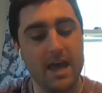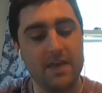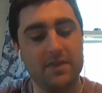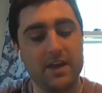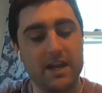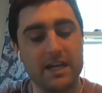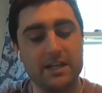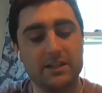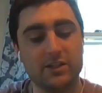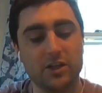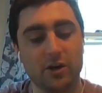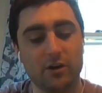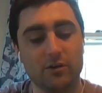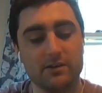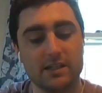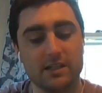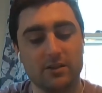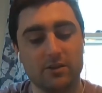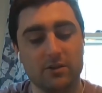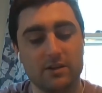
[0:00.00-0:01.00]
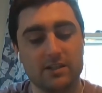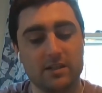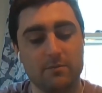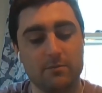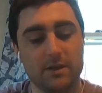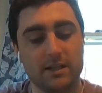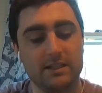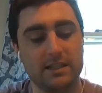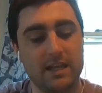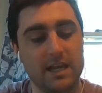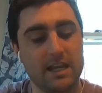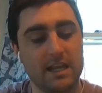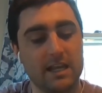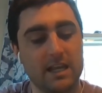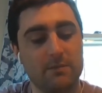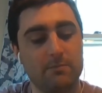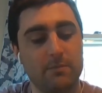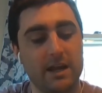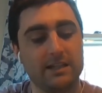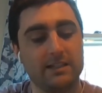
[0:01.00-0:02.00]
Then he turns and looks at me, taking
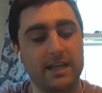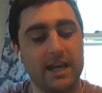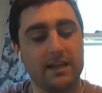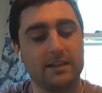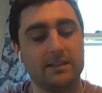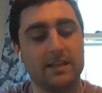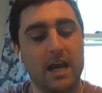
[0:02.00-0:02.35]
in my tank